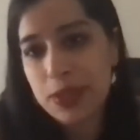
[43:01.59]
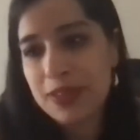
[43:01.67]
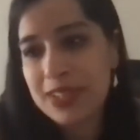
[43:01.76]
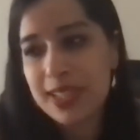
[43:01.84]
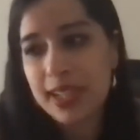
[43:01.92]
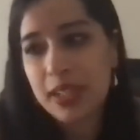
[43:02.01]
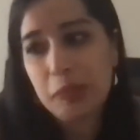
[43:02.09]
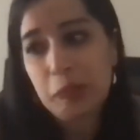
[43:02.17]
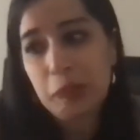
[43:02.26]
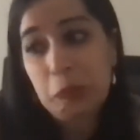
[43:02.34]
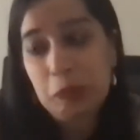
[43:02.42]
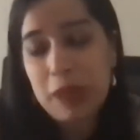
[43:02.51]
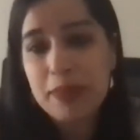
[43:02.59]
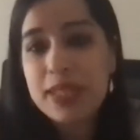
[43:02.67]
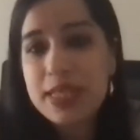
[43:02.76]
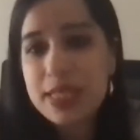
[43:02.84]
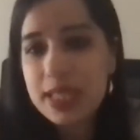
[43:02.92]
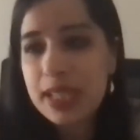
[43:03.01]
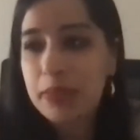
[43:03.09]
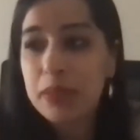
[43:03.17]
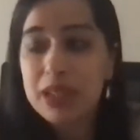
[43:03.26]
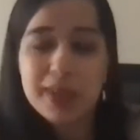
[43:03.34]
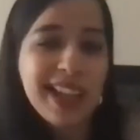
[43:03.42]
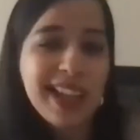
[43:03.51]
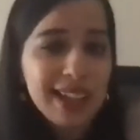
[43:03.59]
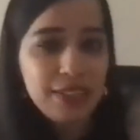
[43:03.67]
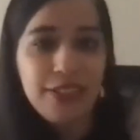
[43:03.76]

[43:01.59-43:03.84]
So I was like, let me see, and maybe I'll